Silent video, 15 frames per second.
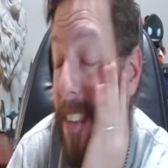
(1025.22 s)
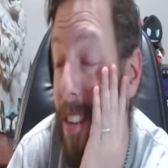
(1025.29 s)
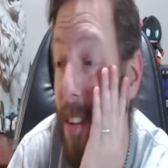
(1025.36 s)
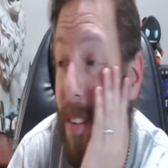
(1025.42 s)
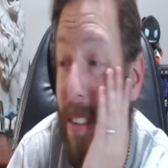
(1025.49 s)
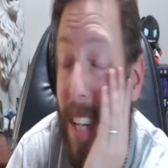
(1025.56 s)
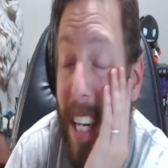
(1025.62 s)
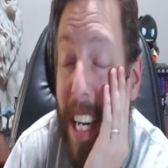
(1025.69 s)

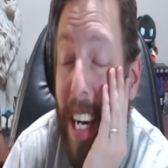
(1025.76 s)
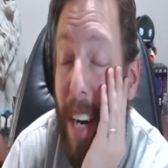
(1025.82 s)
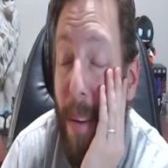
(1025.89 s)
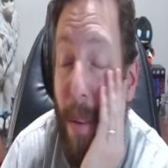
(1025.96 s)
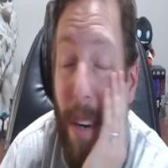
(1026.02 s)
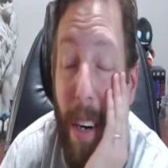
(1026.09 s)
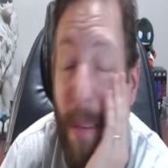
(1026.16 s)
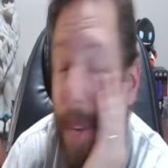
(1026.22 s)
so
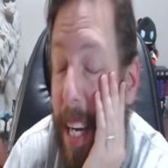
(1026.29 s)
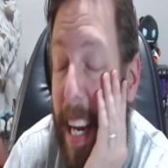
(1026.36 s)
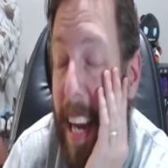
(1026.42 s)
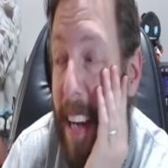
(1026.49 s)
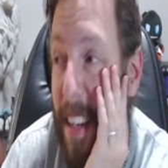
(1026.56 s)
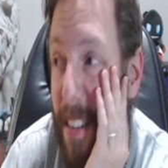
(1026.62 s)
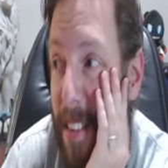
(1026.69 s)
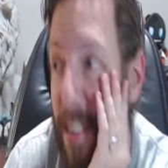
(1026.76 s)
we
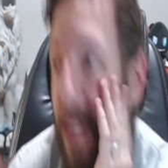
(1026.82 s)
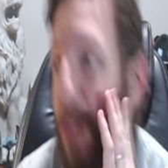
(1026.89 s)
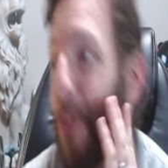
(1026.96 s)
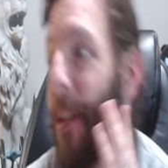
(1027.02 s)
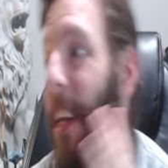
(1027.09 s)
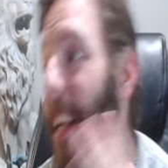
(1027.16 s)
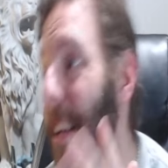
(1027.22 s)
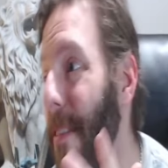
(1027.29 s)
can't
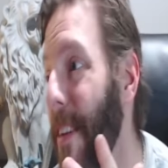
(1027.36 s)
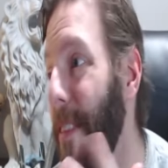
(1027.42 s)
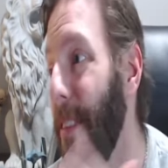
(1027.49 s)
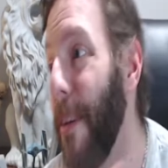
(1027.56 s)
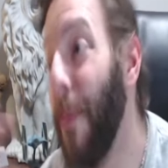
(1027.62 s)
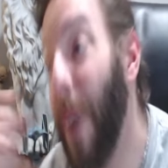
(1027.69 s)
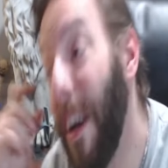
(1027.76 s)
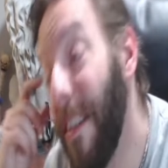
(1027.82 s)
excuse it. Even if
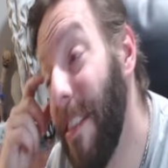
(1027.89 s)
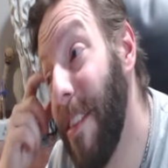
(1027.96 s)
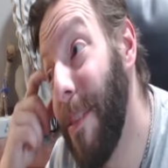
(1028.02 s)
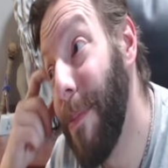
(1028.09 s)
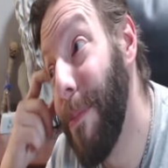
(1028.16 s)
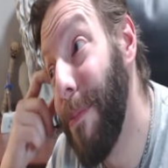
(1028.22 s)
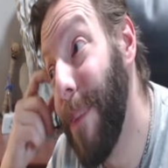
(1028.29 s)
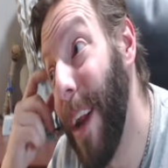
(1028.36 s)
he was,
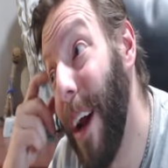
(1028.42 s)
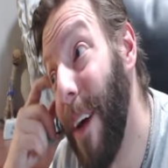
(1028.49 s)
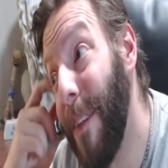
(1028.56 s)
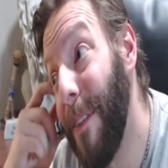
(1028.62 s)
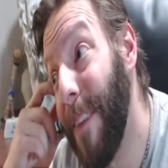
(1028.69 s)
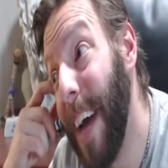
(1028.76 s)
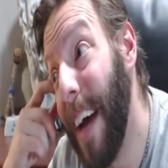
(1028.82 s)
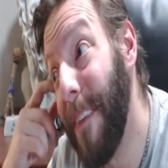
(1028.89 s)
you
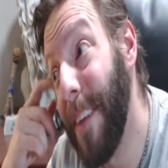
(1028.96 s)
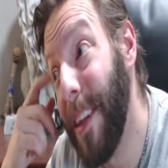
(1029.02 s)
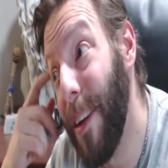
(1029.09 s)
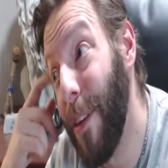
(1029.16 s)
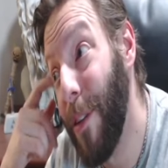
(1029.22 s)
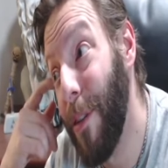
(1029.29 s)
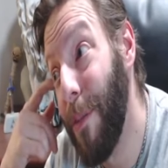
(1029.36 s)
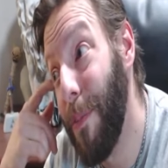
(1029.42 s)
know, having
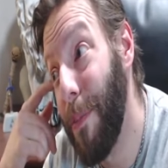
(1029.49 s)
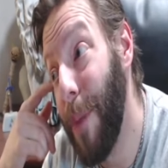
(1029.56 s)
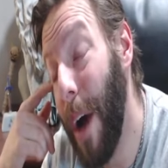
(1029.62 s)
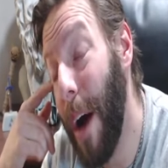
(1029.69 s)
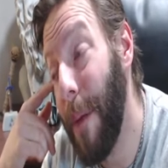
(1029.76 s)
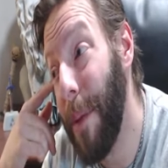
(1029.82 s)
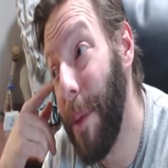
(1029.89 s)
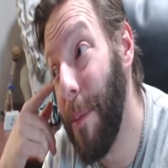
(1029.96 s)
those
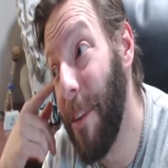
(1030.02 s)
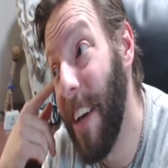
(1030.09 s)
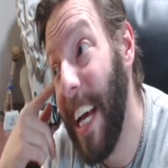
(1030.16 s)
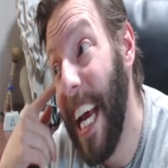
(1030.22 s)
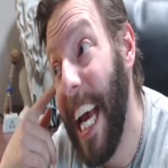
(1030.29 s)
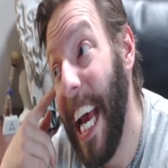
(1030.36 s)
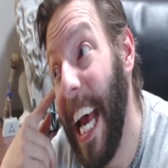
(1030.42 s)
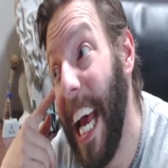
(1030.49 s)
problems,
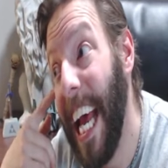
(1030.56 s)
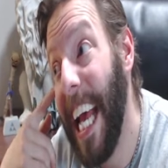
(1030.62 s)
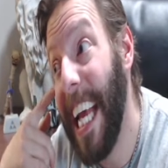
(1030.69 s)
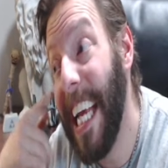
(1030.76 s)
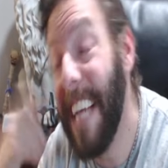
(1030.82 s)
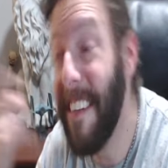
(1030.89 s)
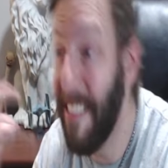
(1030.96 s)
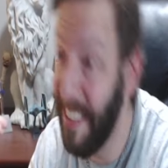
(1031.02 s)

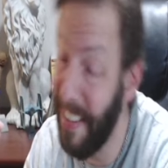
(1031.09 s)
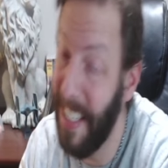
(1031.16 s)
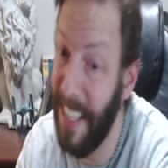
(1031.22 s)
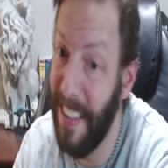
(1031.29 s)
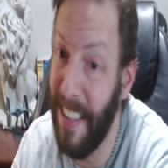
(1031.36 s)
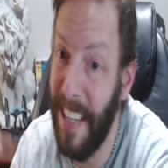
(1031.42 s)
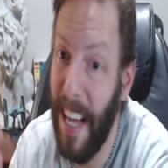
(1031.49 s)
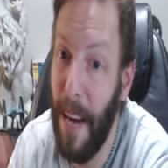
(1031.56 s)
he still
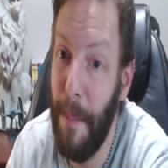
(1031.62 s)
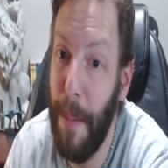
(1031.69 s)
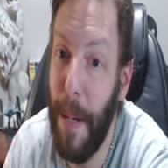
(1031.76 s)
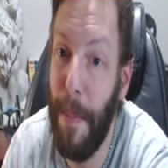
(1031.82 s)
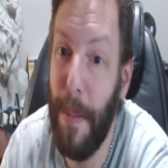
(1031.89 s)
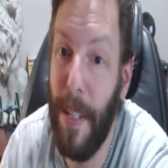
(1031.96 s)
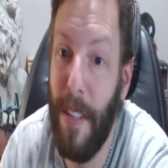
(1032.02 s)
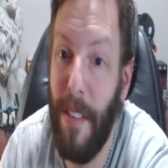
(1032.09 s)
killed a lot of
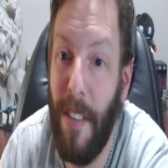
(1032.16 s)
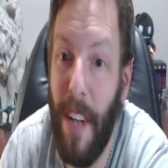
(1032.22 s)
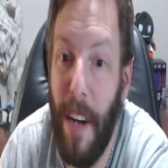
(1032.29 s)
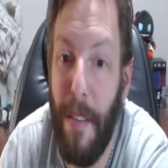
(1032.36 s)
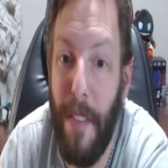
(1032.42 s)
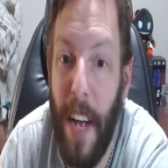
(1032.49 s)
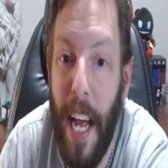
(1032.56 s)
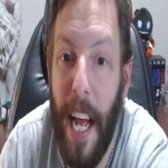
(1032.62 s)
people and
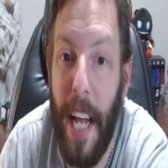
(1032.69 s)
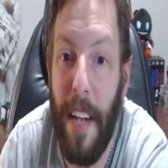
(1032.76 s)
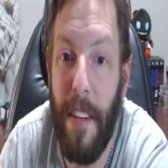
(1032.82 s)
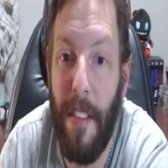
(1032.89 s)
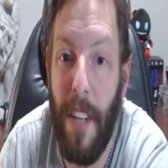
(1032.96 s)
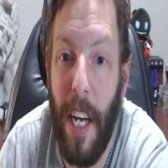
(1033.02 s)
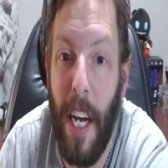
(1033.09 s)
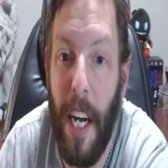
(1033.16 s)
stuff.
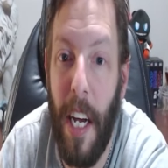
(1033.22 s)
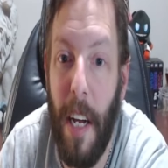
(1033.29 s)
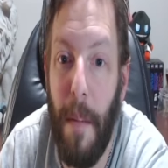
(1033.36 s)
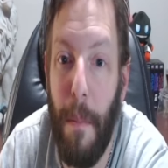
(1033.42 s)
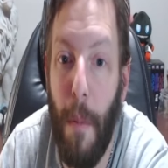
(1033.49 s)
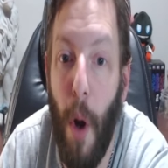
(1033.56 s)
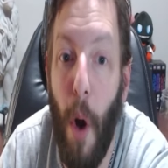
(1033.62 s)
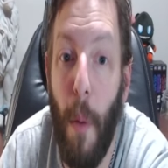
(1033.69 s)
And
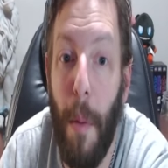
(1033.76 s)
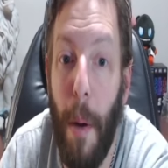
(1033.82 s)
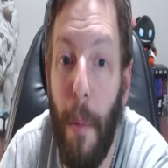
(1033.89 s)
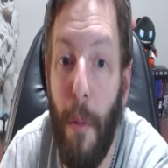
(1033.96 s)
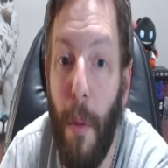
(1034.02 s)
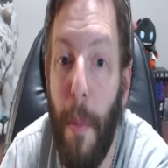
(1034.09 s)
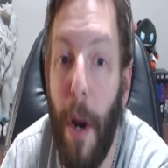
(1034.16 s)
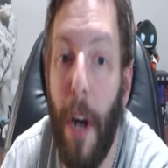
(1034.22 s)

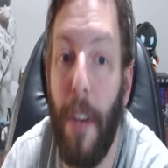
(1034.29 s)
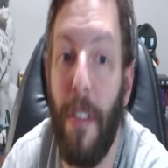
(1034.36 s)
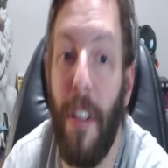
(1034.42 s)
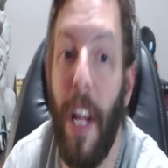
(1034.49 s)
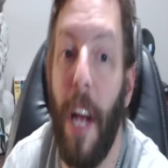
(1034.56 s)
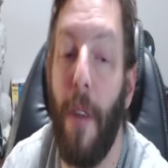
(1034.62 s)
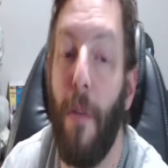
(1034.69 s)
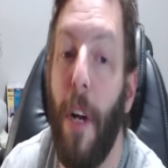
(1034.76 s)
Oma remarks
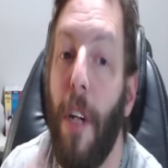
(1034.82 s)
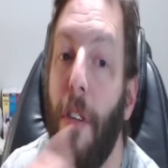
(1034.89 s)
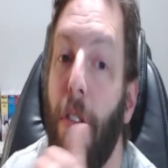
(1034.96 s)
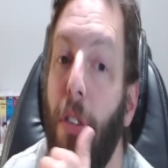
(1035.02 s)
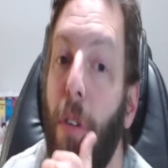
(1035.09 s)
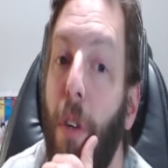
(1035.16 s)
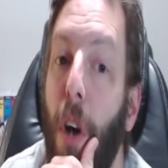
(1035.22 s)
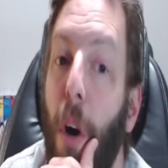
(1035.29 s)
that
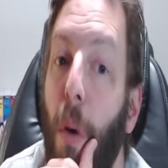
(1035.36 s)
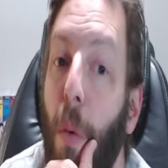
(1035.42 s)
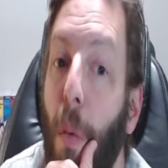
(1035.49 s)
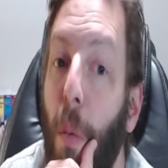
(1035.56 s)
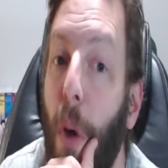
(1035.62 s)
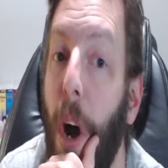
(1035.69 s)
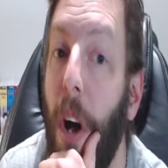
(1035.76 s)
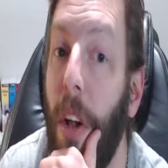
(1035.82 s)
Retsudo,
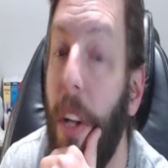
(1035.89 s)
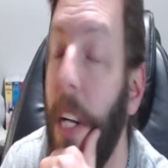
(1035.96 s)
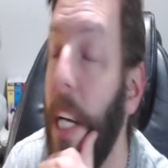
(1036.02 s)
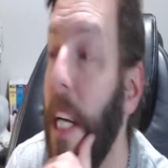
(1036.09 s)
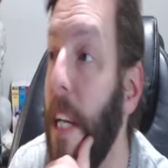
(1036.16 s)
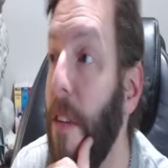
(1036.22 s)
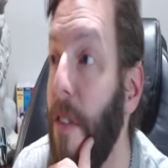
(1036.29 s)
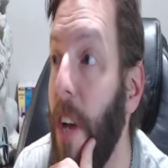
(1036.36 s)
while
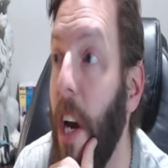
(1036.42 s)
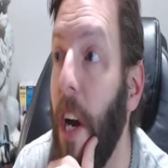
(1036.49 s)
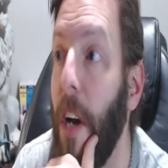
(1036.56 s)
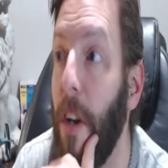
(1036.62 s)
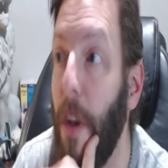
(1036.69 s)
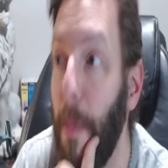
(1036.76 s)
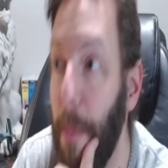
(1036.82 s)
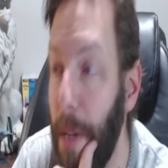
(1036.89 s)
is
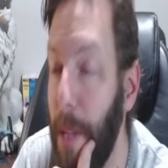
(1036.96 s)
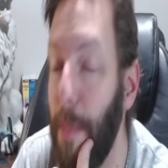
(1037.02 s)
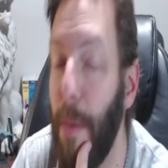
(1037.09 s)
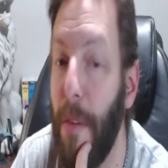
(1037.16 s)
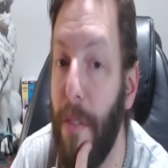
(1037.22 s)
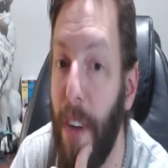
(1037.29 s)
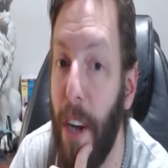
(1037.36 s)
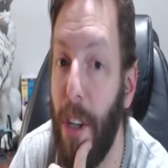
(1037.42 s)
a complete
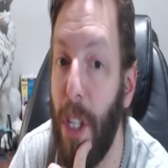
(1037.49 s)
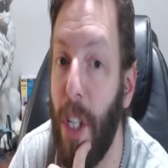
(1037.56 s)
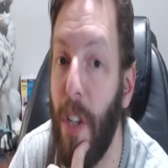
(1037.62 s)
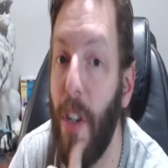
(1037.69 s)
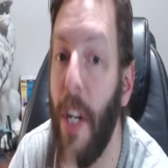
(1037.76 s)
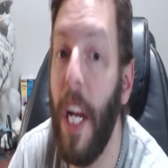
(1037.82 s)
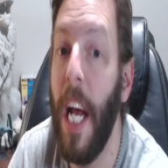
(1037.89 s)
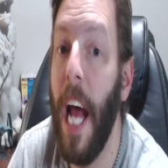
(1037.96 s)

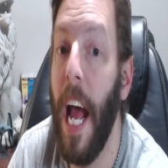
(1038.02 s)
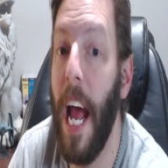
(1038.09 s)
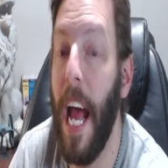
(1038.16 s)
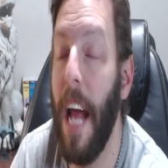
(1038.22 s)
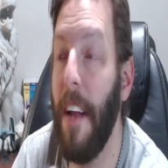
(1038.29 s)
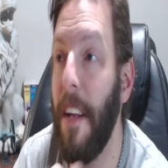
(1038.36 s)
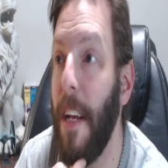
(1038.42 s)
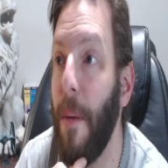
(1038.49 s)
professional,
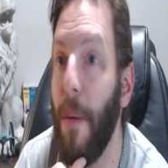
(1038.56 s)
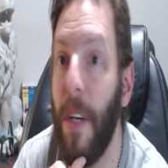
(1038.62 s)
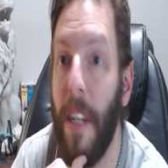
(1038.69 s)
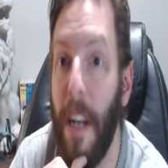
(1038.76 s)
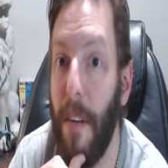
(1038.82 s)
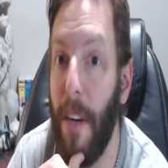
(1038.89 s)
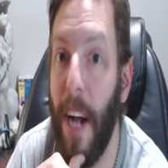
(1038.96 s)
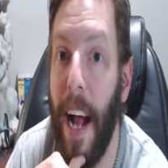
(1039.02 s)
and he would
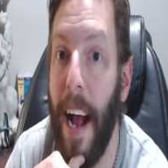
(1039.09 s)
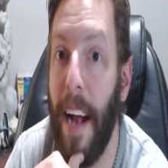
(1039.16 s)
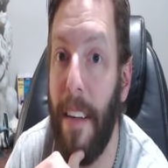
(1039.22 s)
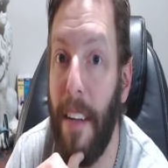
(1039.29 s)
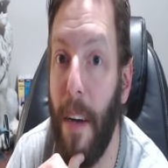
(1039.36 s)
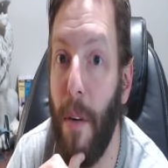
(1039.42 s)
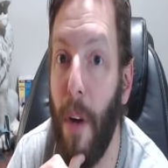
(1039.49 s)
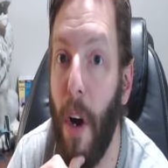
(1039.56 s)
never
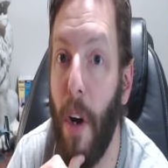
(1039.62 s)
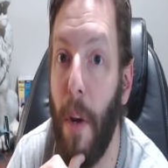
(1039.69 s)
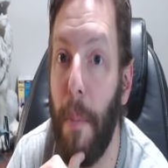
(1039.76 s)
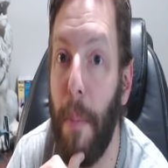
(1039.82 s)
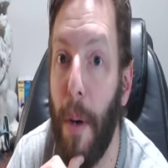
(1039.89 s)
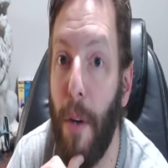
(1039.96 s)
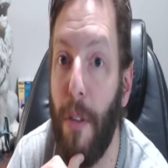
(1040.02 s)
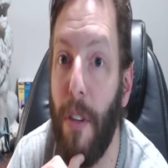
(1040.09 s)
act out on a
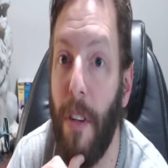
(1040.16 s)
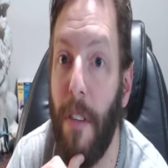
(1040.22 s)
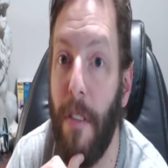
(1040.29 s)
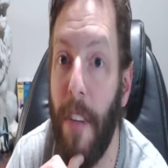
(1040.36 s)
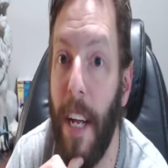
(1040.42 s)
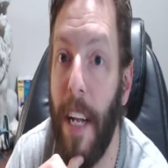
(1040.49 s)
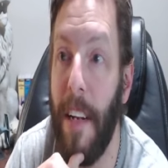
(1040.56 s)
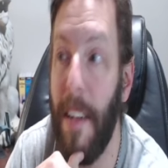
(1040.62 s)
personal
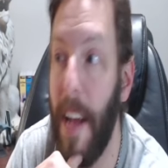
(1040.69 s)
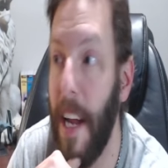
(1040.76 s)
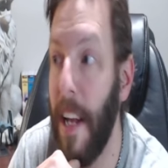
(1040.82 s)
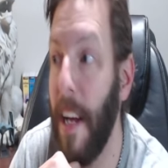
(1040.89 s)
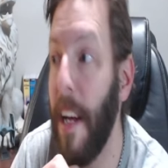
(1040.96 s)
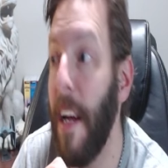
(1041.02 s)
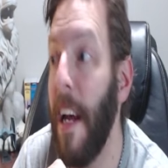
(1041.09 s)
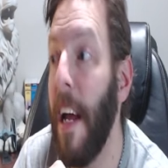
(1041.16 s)

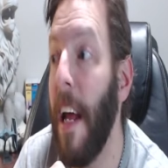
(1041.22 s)
vendetta.